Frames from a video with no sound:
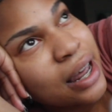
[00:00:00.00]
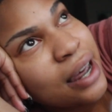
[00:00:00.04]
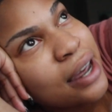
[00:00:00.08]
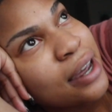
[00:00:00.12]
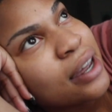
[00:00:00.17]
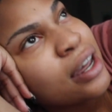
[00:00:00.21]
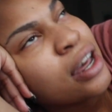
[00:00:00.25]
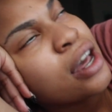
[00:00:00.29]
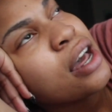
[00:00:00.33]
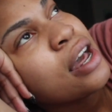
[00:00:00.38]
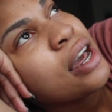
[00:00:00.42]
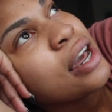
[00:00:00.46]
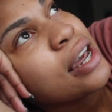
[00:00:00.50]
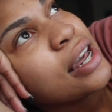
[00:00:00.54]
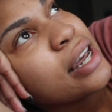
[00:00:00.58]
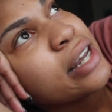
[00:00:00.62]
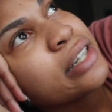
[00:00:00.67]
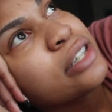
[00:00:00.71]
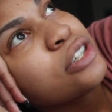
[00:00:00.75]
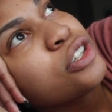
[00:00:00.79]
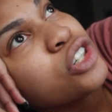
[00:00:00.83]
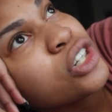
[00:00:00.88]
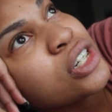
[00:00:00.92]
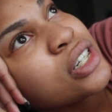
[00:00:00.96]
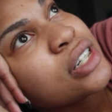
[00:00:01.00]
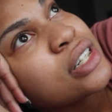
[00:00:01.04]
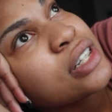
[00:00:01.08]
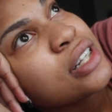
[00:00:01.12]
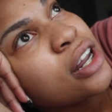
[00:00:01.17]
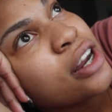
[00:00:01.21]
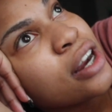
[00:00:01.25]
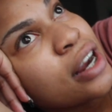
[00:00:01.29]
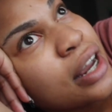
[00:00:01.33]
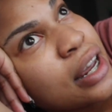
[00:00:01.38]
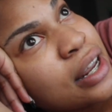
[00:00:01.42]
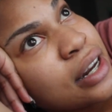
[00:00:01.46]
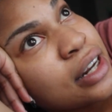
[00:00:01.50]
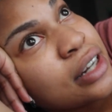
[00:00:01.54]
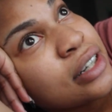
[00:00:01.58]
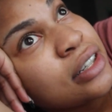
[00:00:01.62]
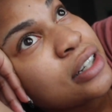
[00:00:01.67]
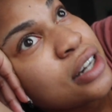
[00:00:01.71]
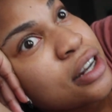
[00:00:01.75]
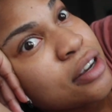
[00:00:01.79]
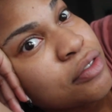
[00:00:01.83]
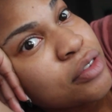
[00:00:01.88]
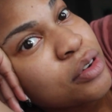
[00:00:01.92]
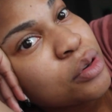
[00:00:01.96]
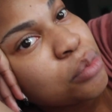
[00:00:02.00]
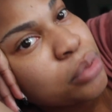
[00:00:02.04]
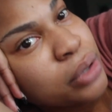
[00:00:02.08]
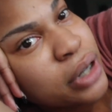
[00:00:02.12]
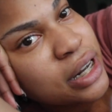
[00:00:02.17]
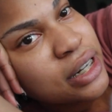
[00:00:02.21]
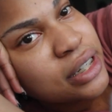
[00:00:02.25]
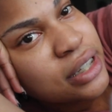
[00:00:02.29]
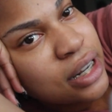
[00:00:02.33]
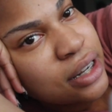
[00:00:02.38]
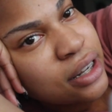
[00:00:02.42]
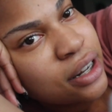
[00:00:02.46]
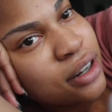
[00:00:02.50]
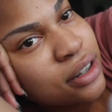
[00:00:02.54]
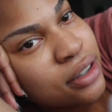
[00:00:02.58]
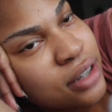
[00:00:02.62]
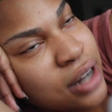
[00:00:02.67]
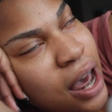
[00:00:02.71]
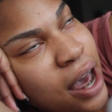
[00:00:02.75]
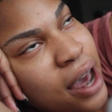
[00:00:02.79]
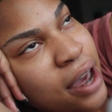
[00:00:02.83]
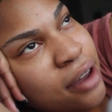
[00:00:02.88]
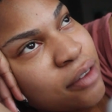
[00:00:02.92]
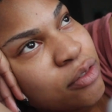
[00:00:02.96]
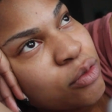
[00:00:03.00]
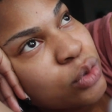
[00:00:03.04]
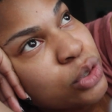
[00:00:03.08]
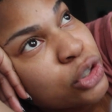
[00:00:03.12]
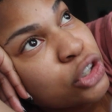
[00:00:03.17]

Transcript: Like, it's just, they're in a different place in their life,